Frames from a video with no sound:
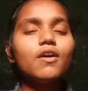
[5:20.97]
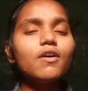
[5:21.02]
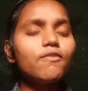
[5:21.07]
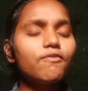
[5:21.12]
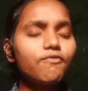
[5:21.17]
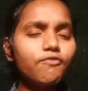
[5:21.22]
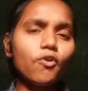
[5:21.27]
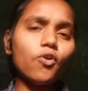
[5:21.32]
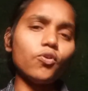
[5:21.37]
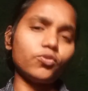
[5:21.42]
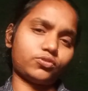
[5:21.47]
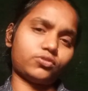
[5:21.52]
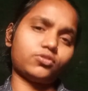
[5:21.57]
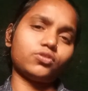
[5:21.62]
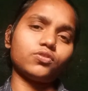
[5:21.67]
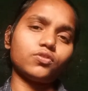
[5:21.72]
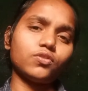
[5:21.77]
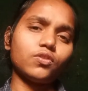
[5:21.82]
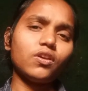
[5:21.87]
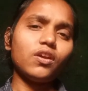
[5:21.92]

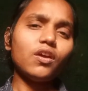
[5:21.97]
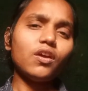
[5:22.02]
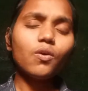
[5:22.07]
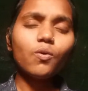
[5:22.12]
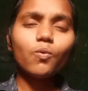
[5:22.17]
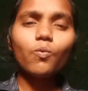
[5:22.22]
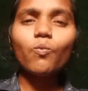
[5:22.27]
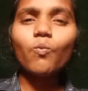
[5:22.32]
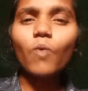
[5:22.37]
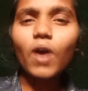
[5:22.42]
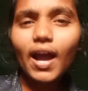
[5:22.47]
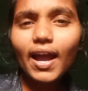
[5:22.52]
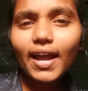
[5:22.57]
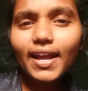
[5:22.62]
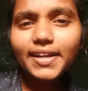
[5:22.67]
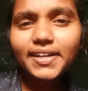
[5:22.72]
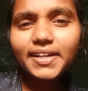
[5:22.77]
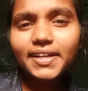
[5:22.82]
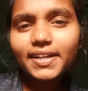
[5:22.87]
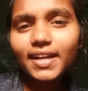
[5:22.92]
Fourth,
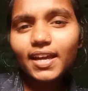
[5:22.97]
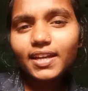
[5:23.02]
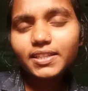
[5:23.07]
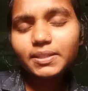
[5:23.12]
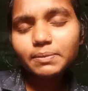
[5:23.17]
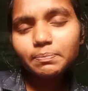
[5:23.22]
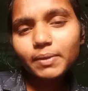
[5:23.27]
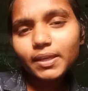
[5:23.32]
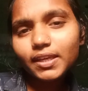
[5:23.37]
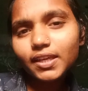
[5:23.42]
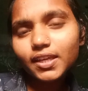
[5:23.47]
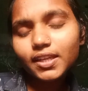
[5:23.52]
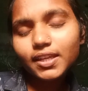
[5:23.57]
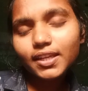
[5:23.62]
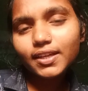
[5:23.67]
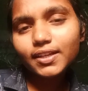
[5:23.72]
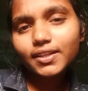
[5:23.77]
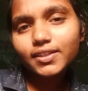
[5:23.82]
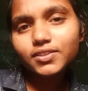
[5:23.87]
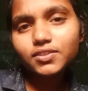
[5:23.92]
why did I speak in
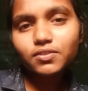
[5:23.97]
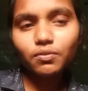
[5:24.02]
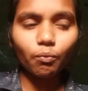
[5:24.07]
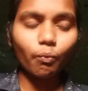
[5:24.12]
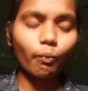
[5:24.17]
English?